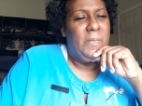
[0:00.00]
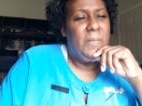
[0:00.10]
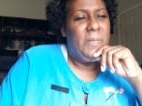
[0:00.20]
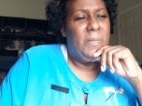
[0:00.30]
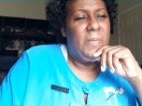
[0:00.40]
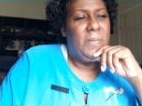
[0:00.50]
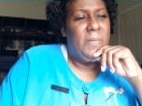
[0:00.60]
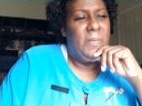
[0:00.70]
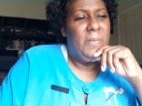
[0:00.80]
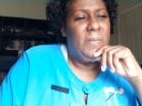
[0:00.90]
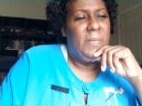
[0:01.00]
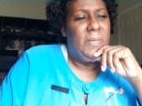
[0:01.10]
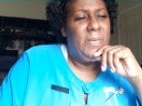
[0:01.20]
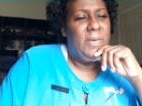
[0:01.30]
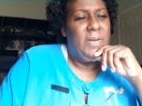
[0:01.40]
Hmm.
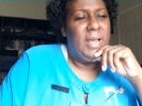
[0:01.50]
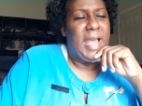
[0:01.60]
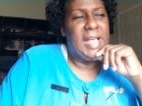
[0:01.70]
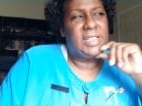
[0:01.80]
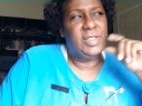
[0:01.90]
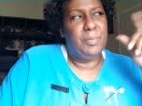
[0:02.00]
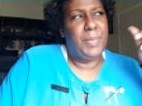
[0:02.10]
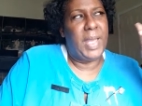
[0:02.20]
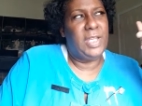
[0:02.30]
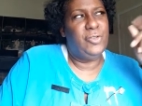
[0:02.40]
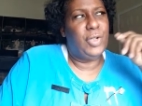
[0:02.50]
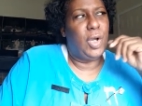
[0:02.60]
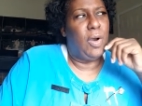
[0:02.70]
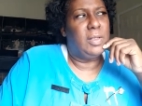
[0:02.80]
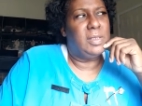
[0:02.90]
As the
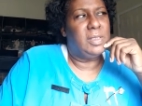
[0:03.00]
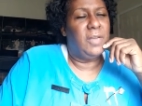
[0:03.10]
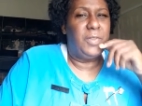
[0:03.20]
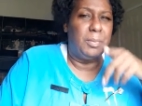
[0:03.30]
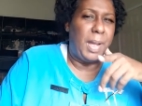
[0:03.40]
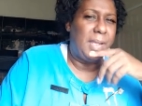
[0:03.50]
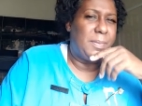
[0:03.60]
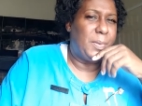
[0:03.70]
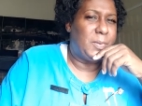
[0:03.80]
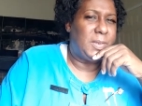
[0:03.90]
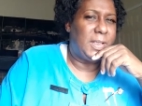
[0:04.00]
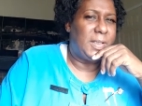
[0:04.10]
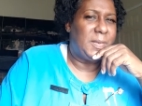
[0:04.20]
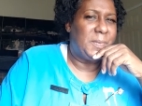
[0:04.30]
patriarchs of the Bible did.